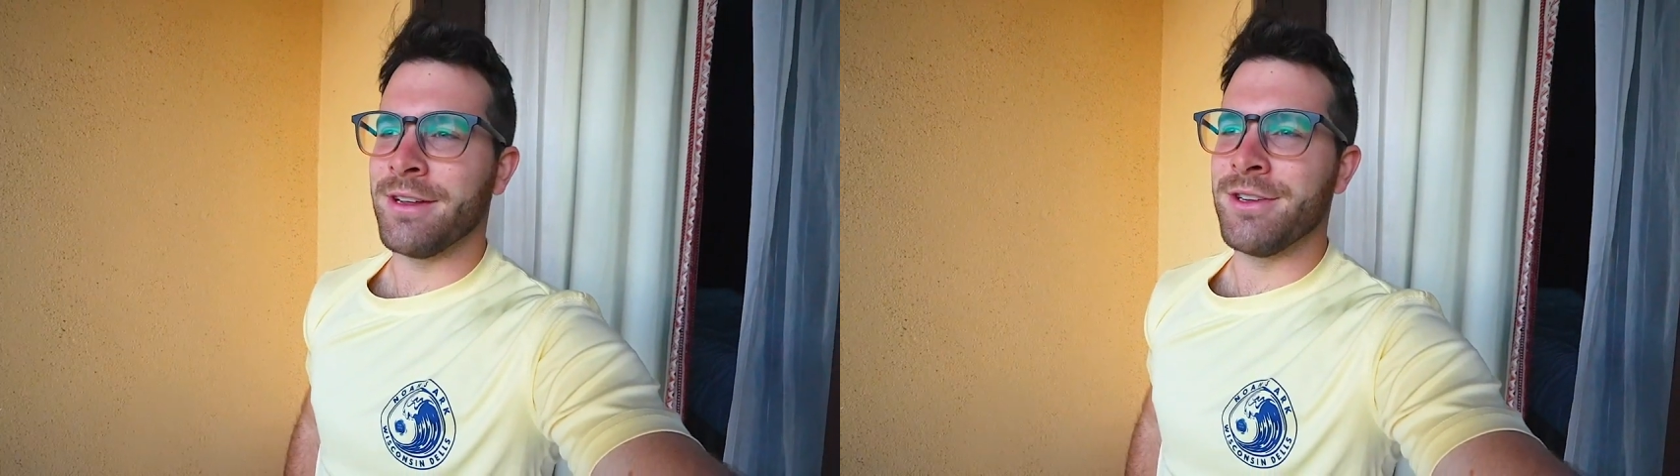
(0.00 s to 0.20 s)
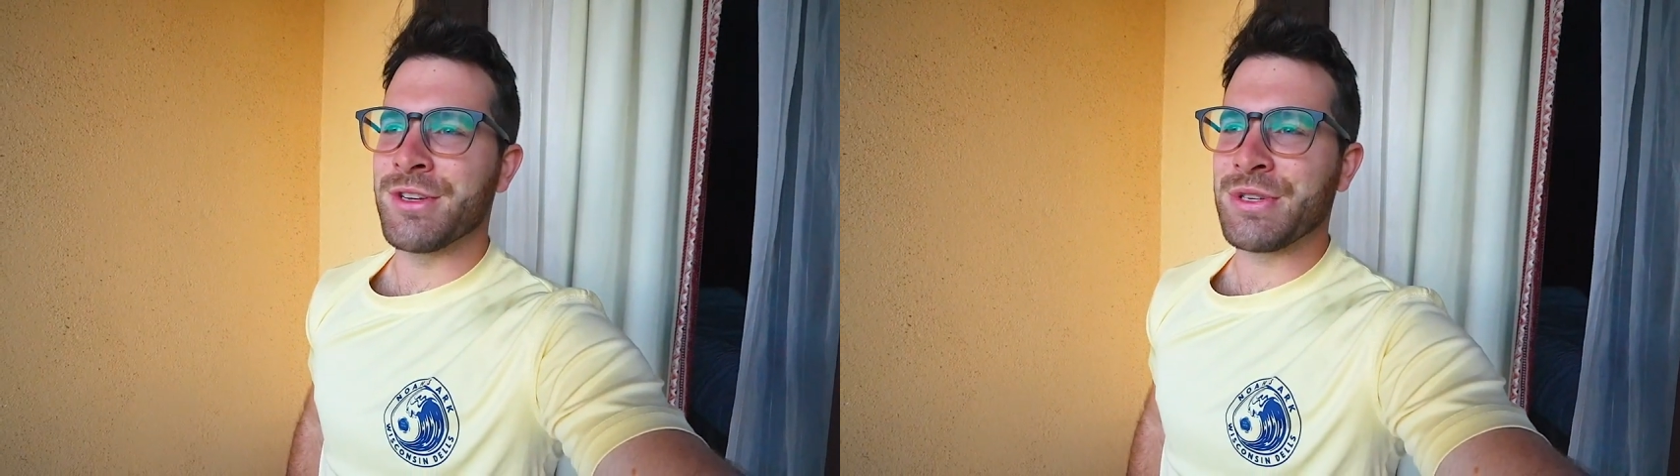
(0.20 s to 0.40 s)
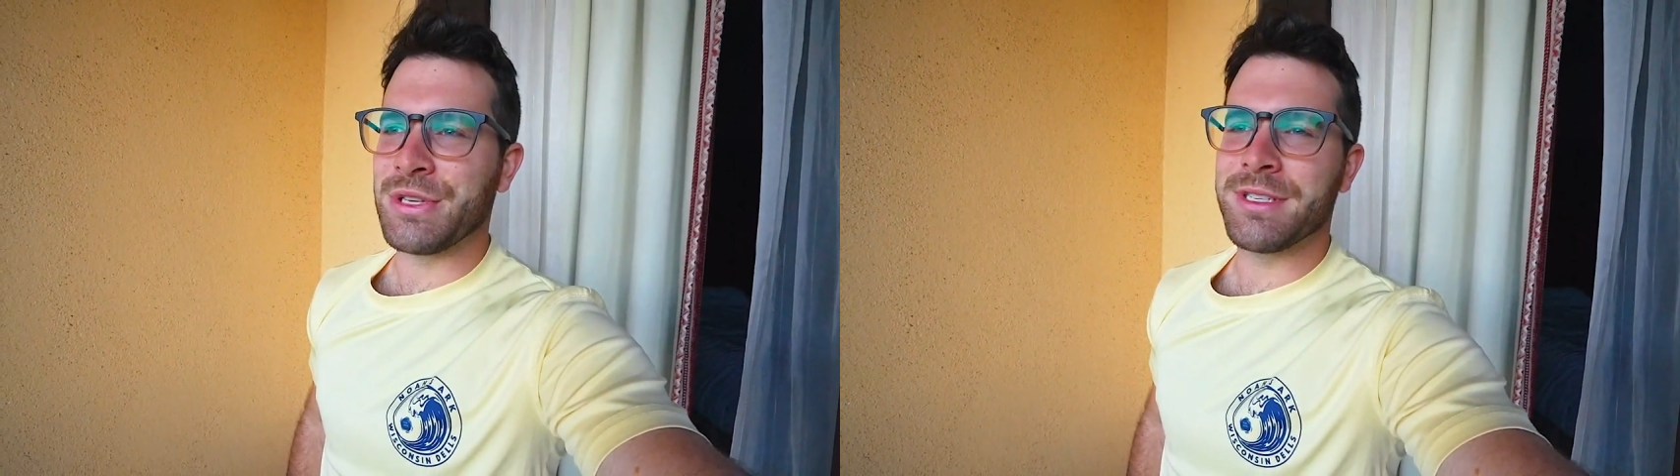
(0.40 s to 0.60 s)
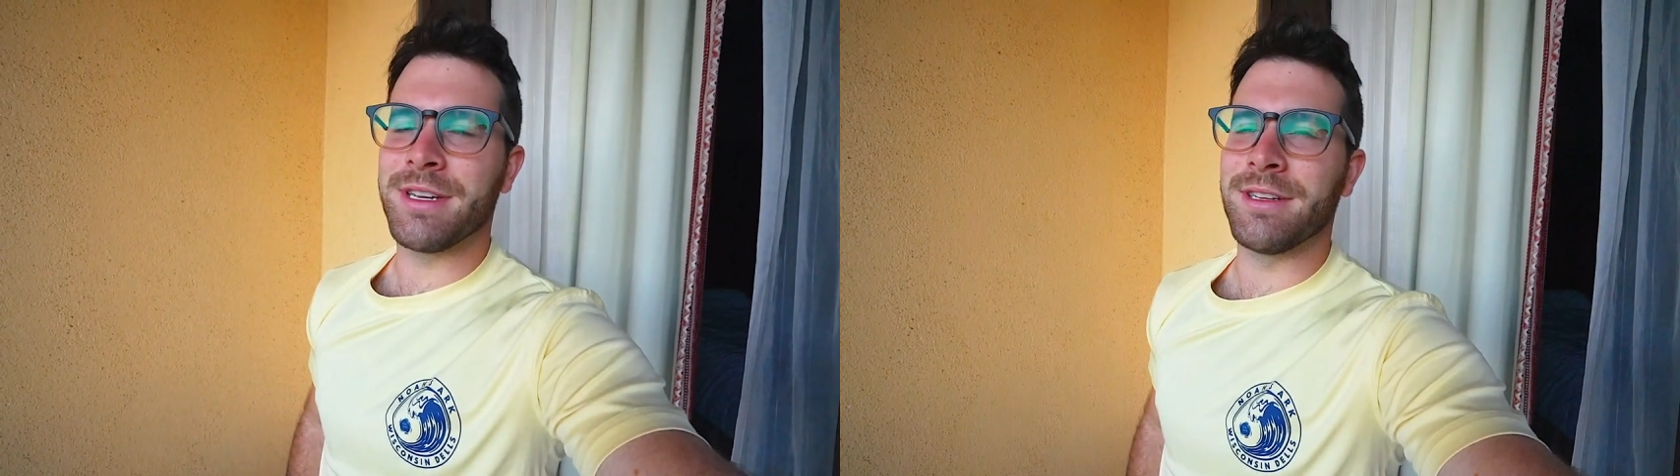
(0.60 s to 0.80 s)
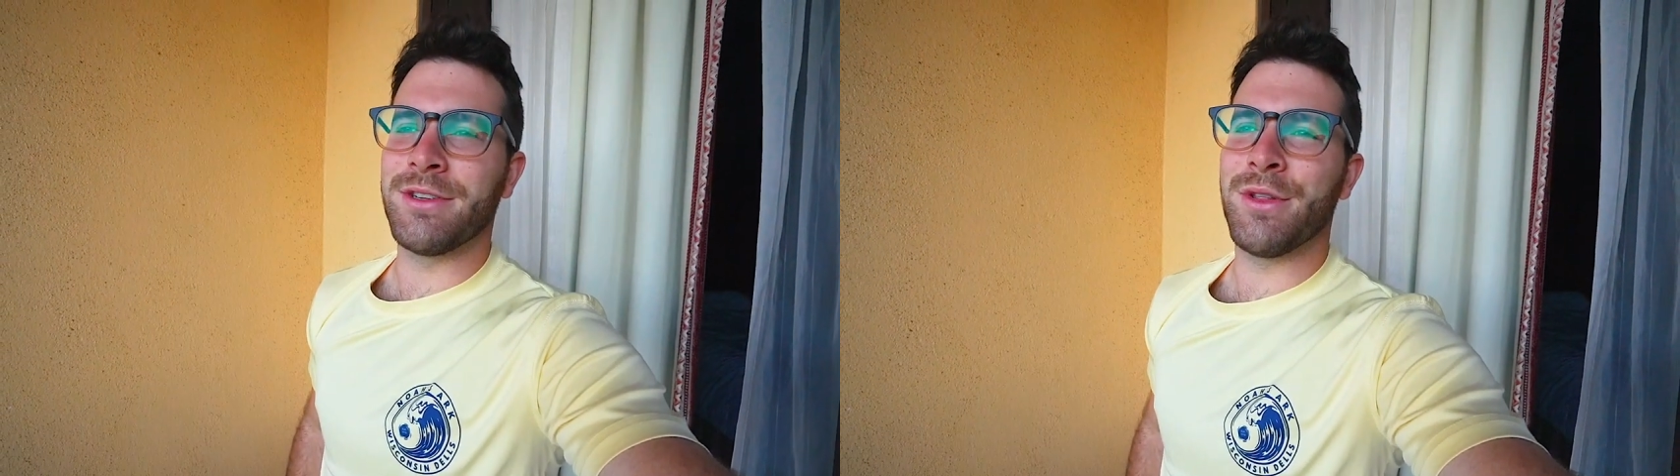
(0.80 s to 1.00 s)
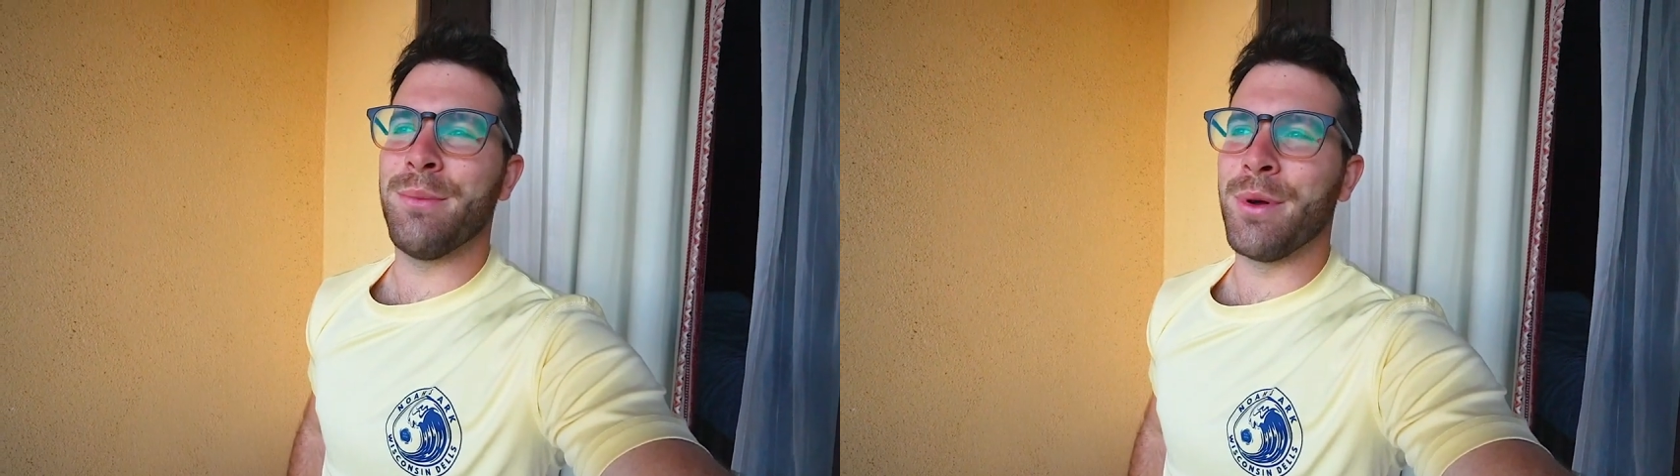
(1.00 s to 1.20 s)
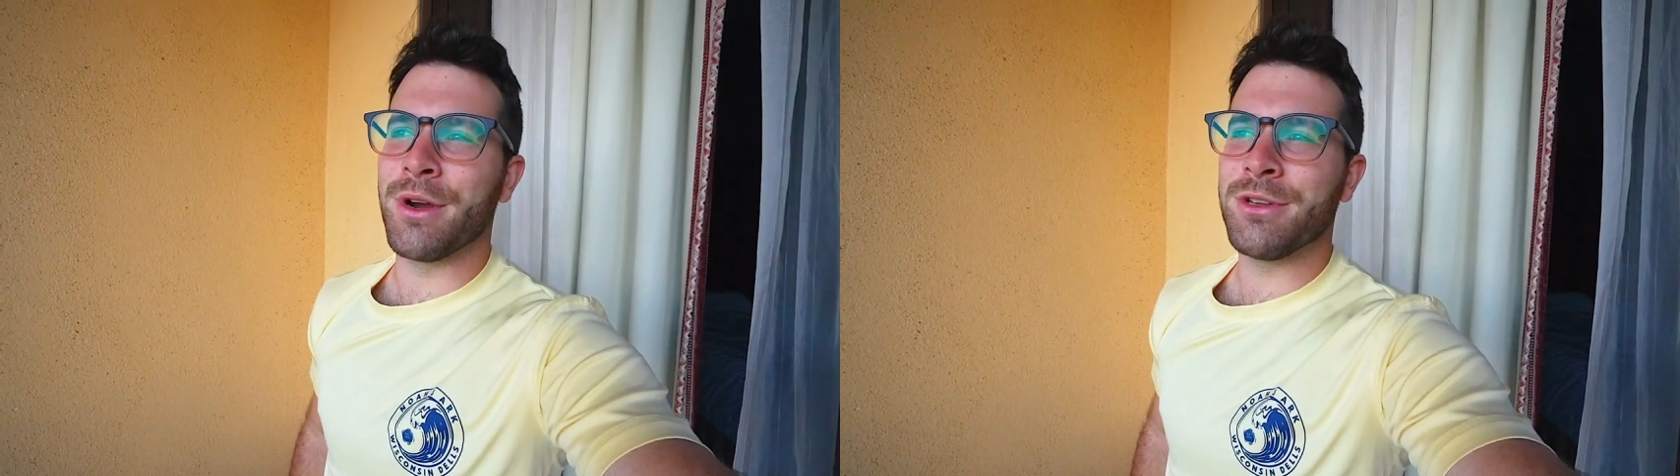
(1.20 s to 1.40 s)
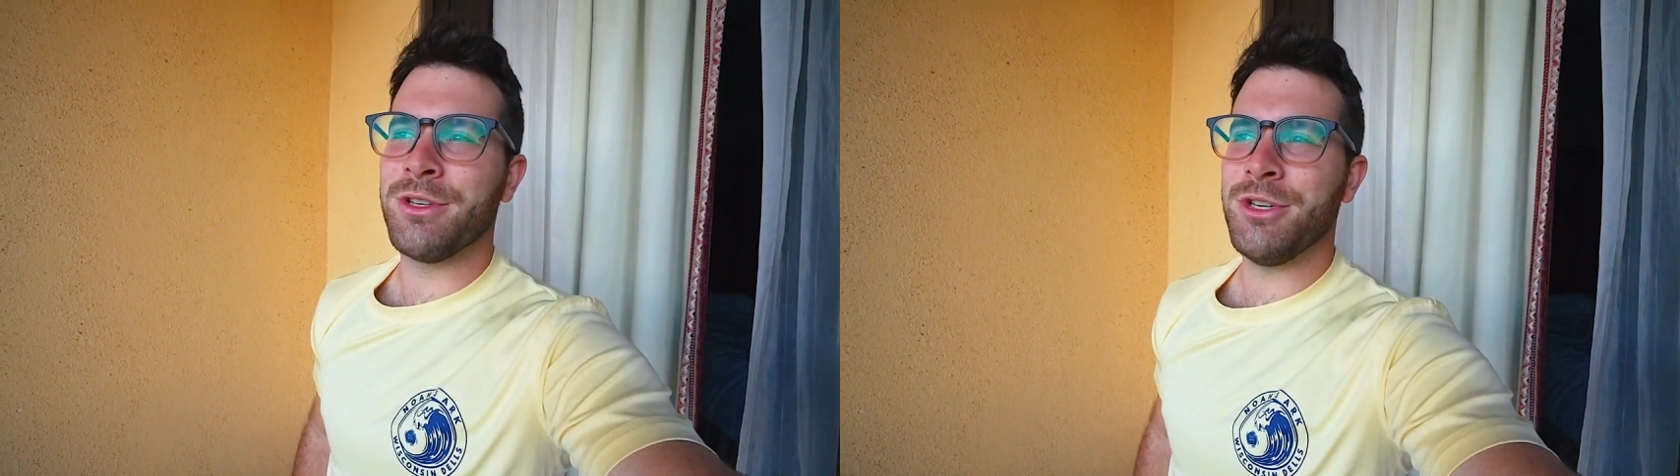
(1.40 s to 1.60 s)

and just listening to the birds